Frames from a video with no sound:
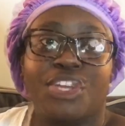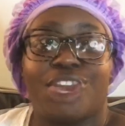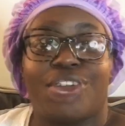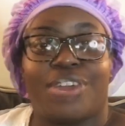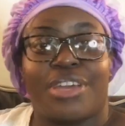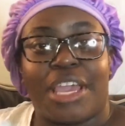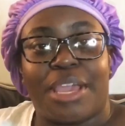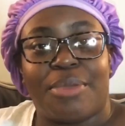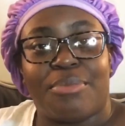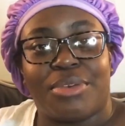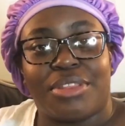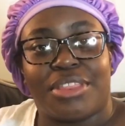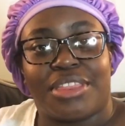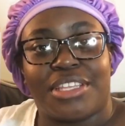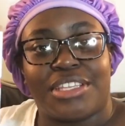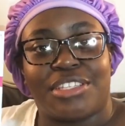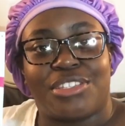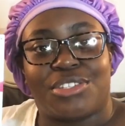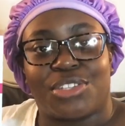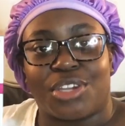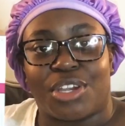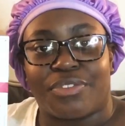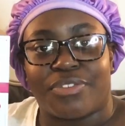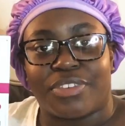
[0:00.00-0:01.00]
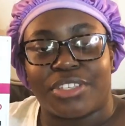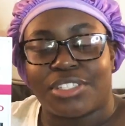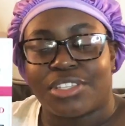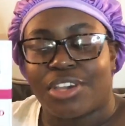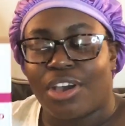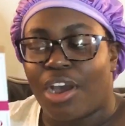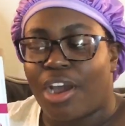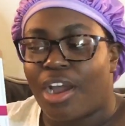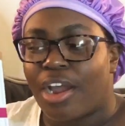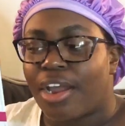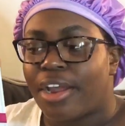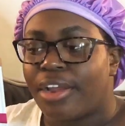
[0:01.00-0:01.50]
It also came with this service
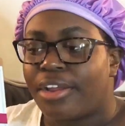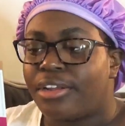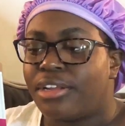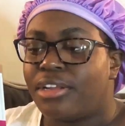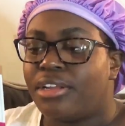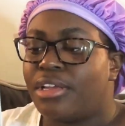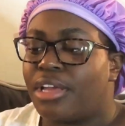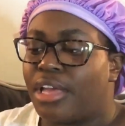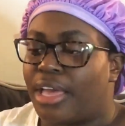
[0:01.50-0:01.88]
card,